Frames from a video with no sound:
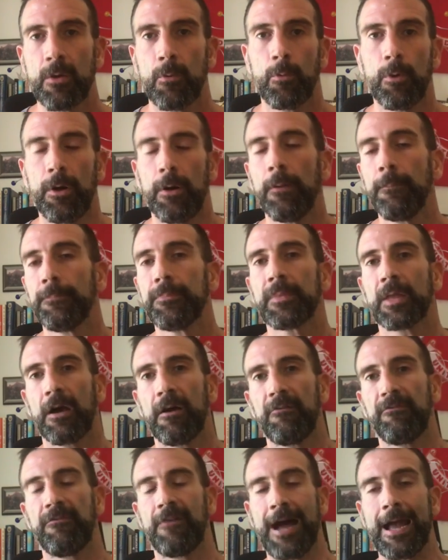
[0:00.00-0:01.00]
Well,
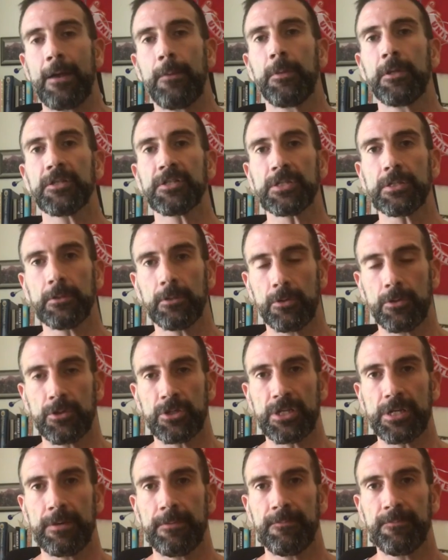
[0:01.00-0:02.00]
a viable
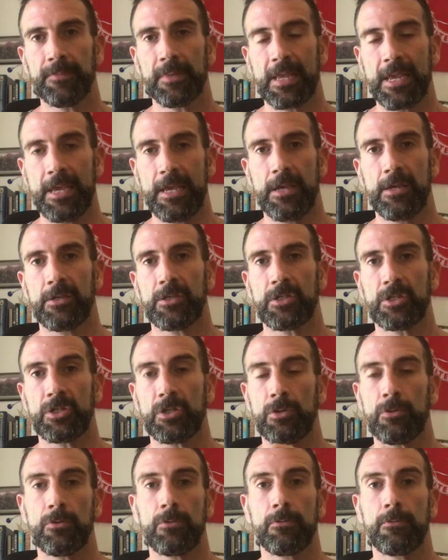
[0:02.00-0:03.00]
solution is
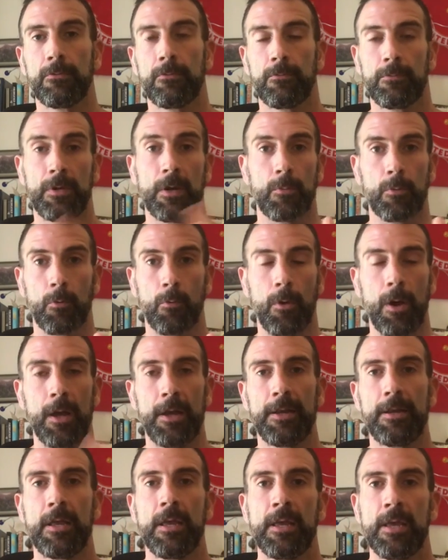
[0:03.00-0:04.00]
to, number
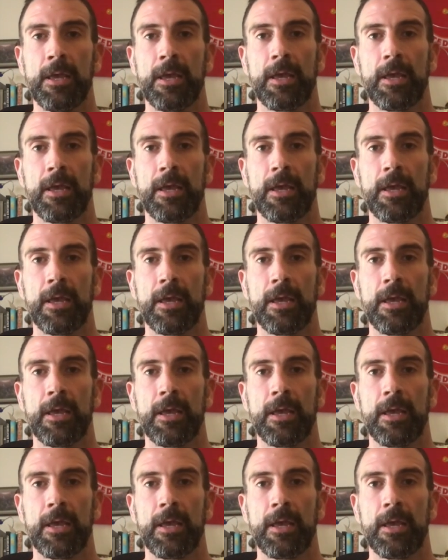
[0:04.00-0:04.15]
one,